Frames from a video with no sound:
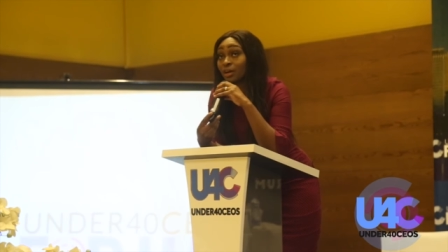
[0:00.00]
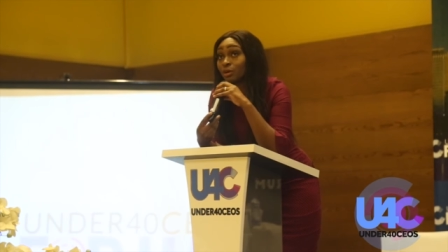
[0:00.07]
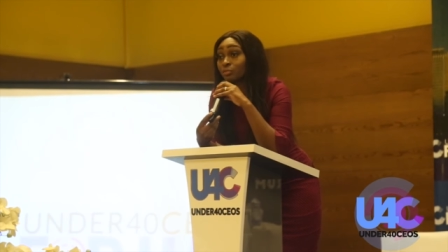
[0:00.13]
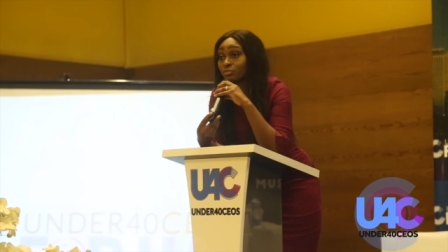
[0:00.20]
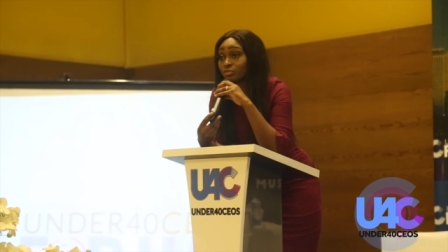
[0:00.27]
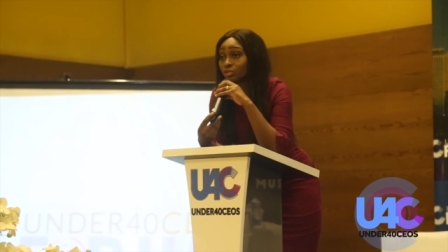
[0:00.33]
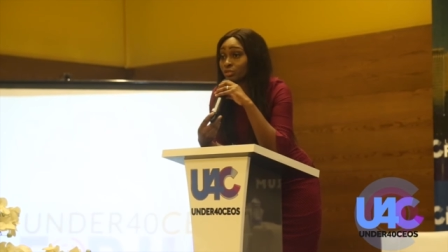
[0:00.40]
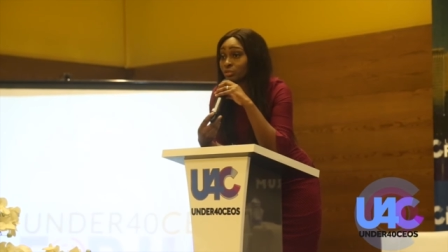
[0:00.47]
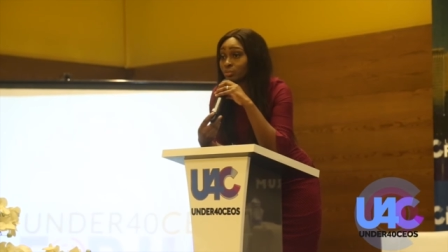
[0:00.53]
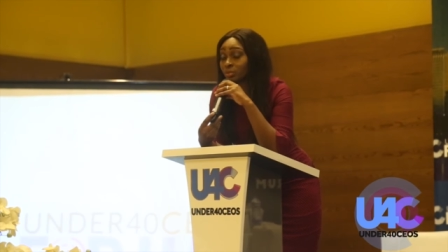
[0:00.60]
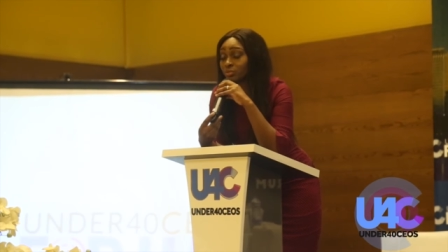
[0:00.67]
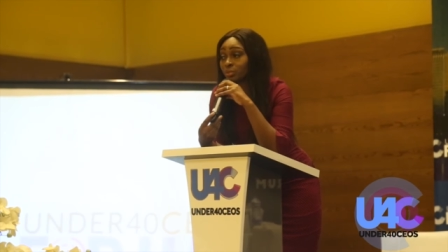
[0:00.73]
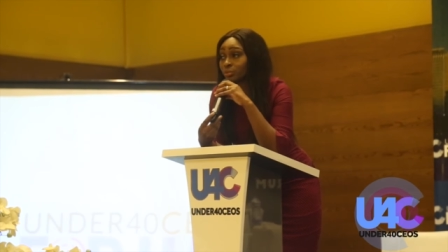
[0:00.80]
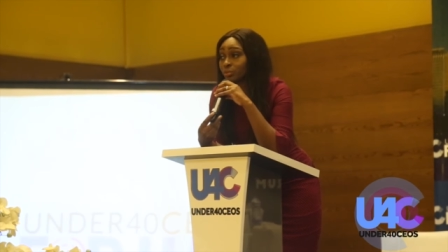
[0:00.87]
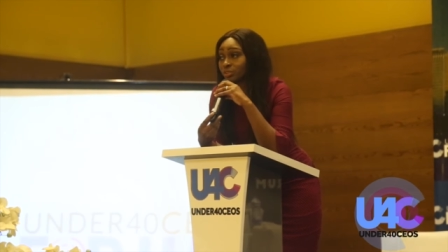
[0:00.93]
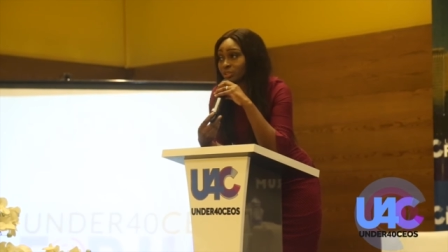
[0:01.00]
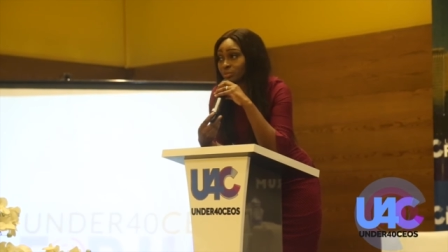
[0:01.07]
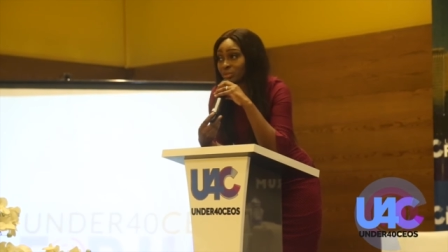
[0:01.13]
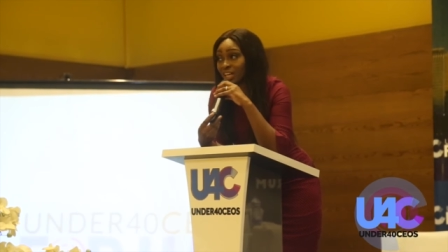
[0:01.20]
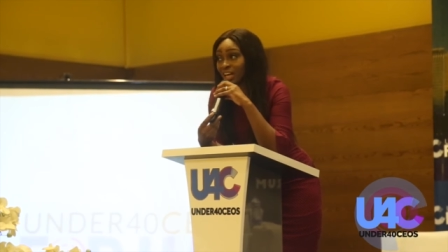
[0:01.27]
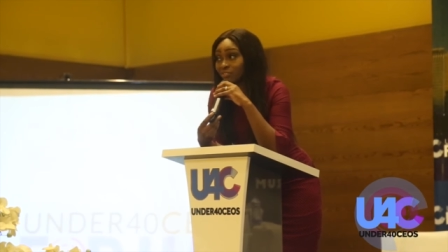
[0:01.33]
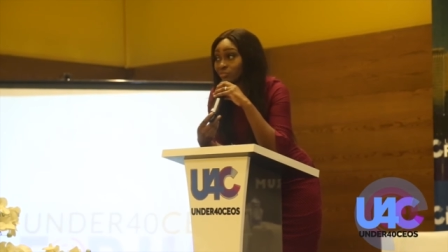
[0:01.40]
helpful group of people to
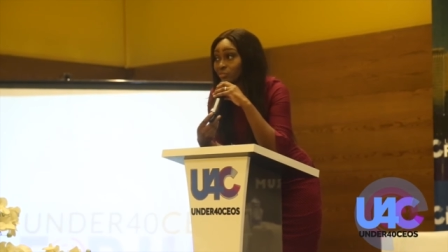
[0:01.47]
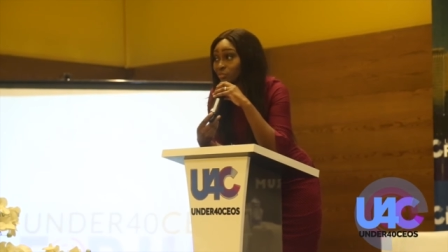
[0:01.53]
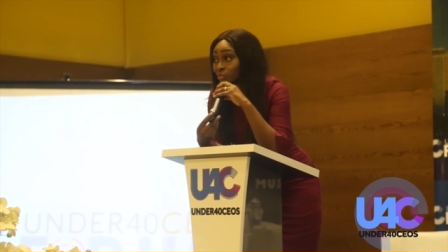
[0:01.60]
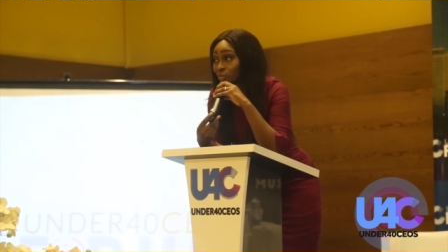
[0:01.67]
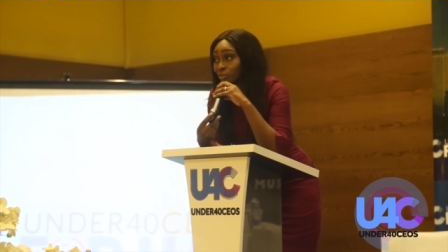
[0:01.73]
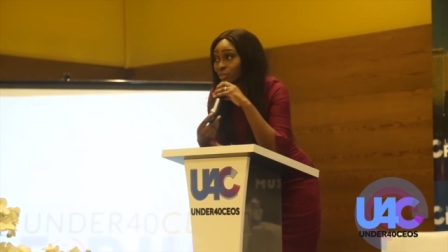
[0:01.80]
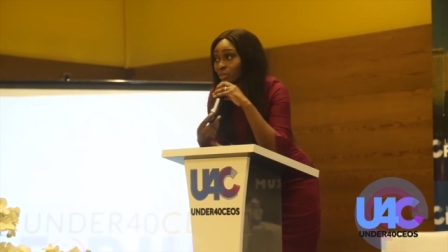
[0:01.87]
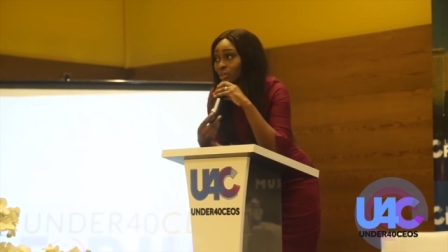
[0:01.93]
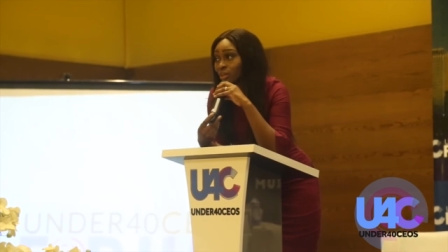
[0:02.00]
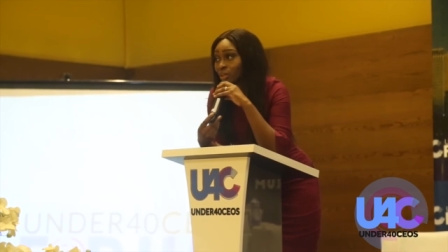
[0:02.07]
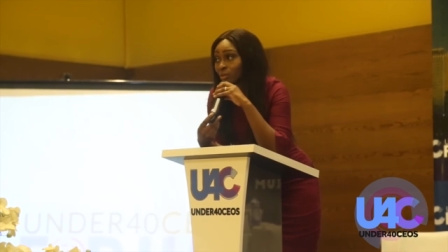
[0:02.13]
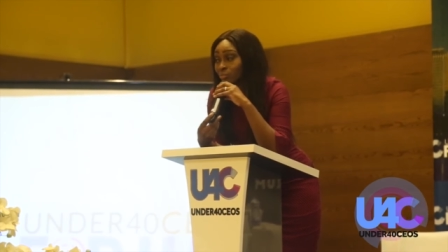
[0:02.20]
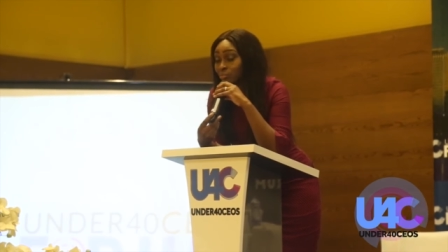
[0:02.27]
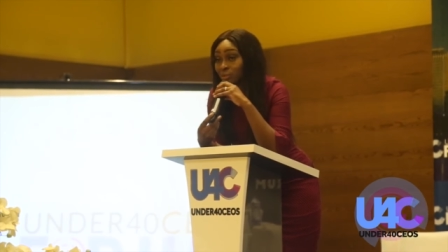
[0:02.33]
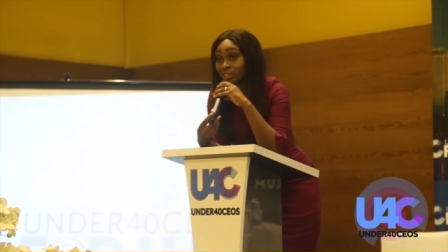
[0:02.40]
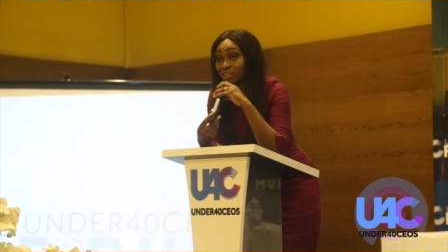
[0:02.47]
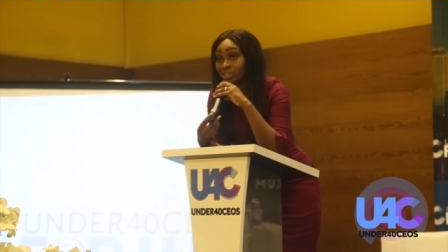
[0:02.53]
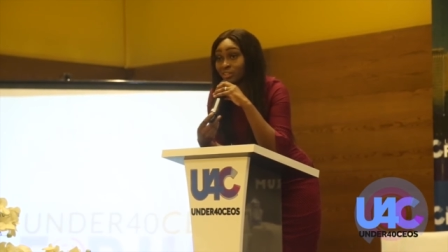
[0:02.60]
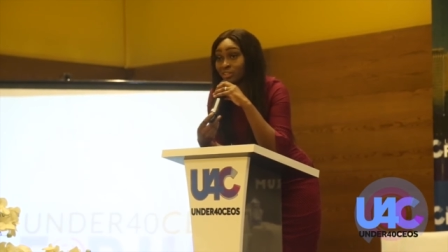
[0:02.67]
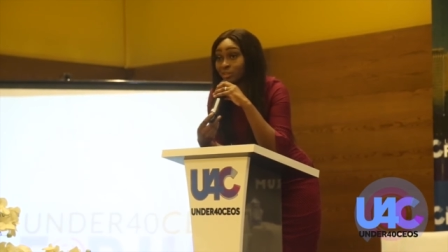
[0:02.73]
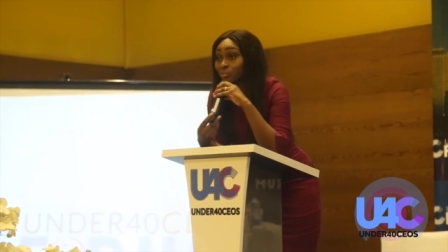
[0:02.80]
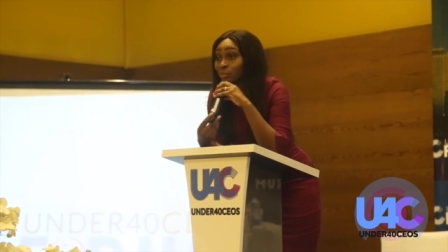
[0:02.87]
me have not
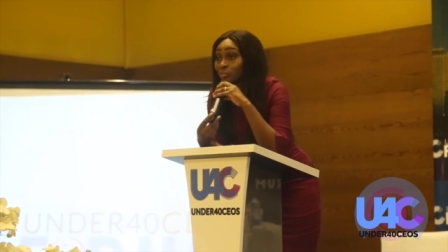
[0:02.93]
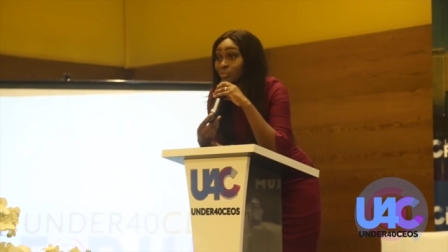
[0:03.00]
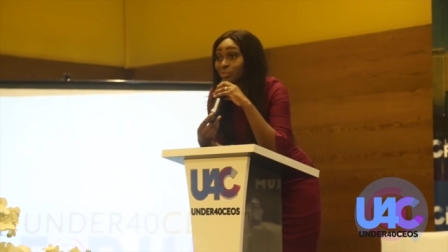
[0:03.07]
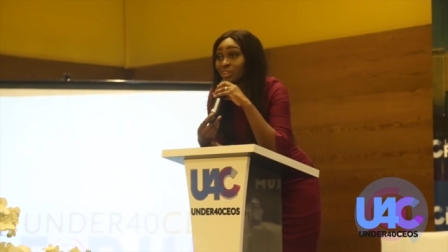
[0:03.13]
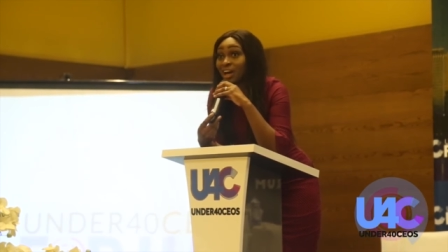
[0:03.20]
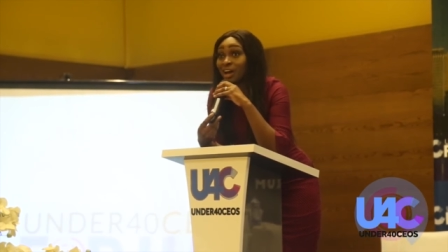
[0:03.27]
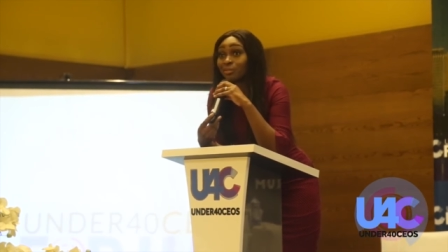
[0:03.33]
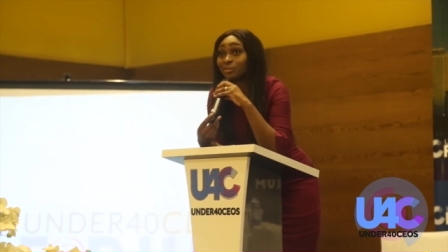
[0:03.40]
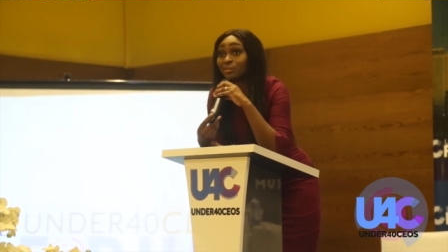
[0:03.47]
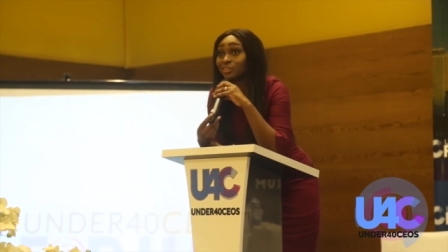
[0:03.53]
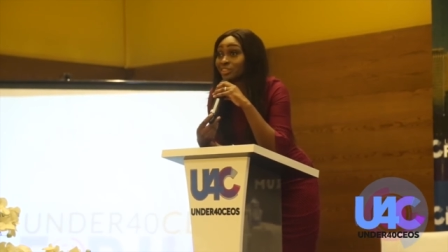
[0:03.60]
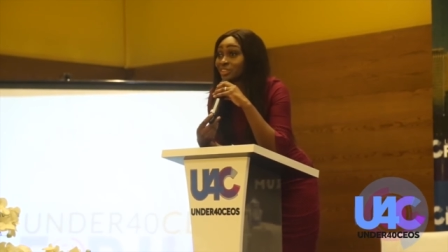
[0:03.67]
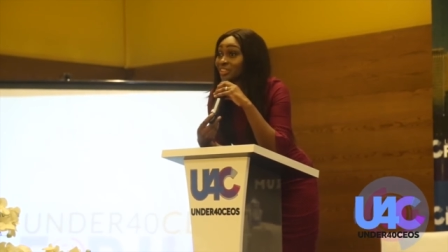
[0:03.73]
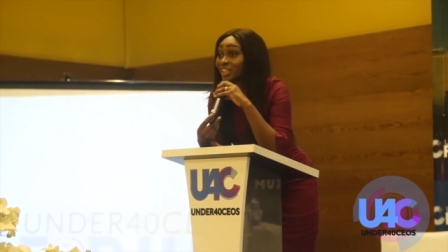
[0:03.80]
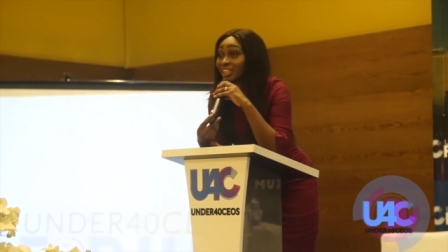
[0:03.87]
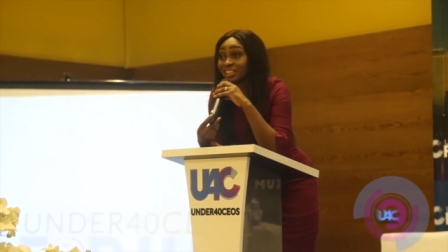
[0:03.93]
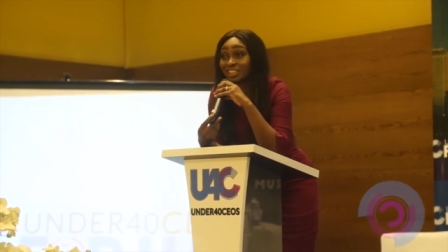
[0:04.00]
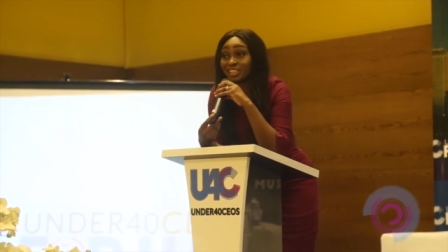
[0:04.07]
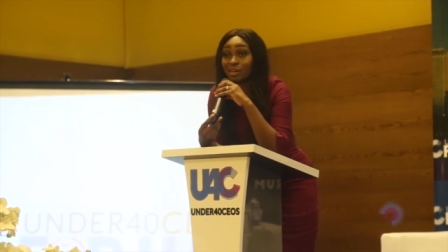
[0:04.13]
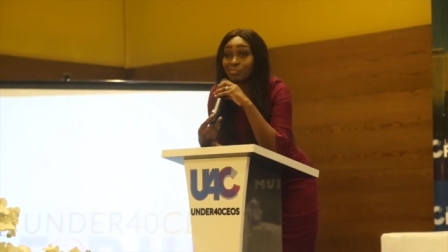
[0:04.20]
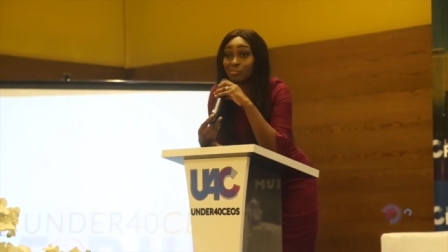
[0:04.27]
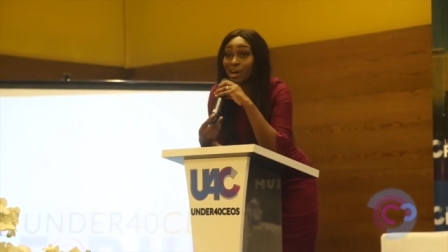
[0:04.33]
been the people that I was
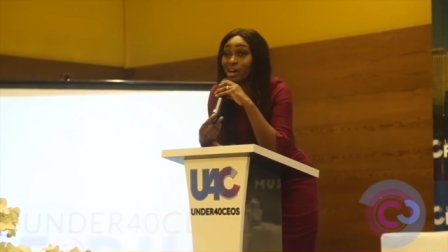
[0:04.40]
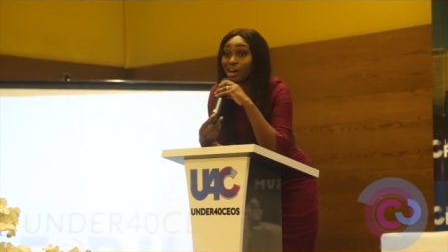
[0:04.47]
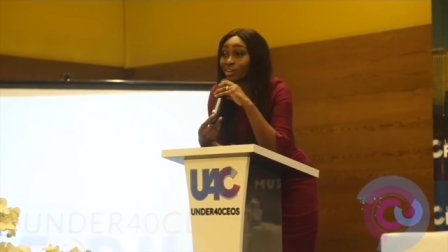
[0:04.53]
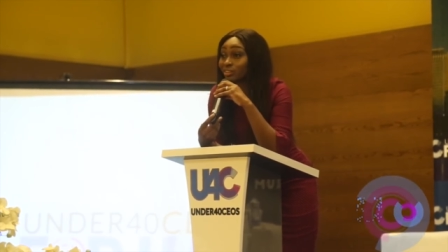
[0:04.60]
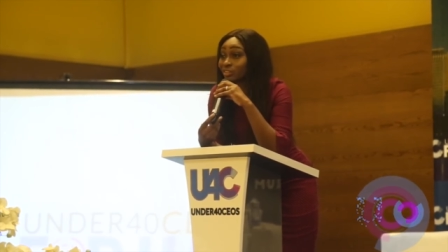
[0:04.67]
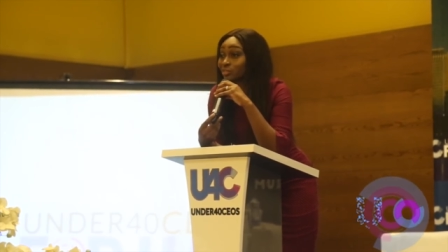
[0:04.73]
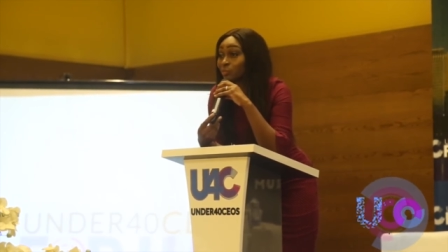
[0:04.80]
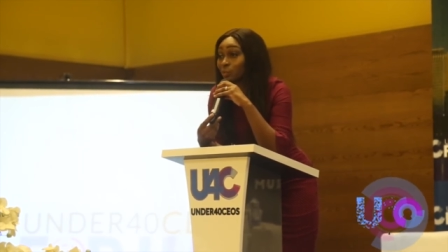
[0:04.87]
chasing about,